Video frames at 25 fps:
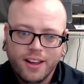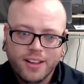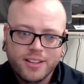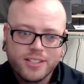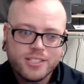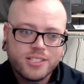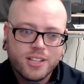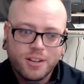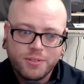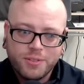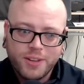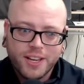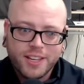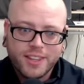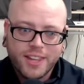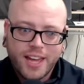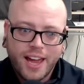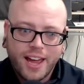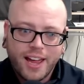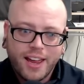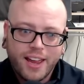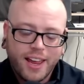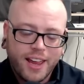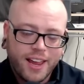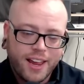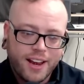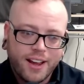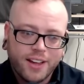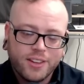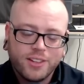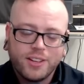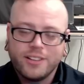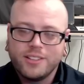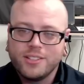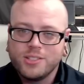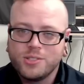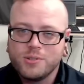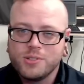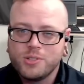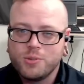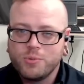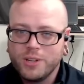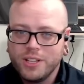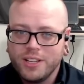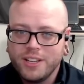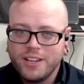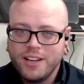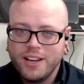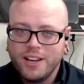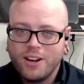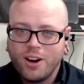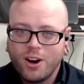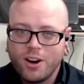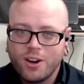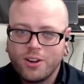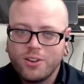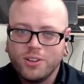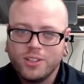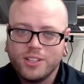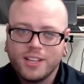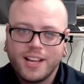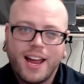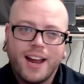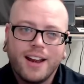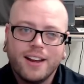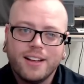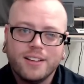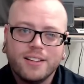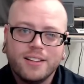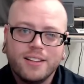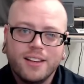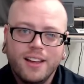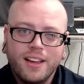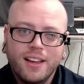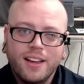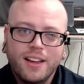stuff like that. And I thought this was a really neat article to kind of